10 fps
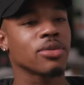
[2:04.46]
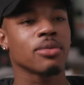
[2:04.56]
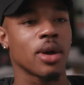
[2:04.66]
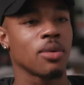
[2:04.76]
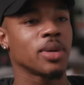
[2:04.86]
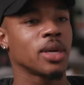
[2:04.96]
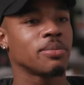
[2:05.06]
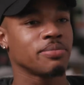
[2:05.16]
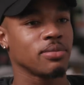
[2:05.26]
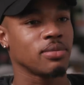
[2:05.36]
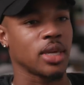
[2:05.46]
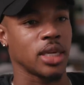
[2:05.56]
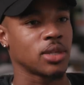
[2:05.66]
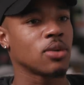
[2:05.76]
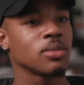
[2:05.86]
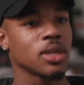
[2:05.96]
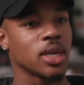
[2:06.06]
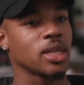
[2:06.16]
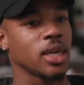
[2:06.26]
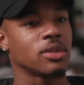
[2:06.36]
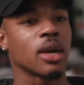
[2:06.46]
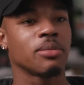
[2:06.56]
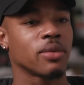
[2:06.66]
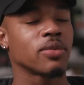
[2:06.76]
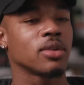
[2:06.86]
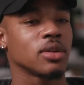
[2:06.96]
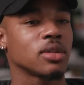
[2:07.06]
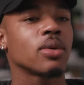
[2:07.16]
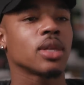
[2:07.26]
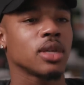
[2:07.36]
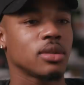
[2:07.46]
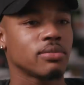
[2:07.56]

through helping them, they told me that they dropped their phone in the toilet.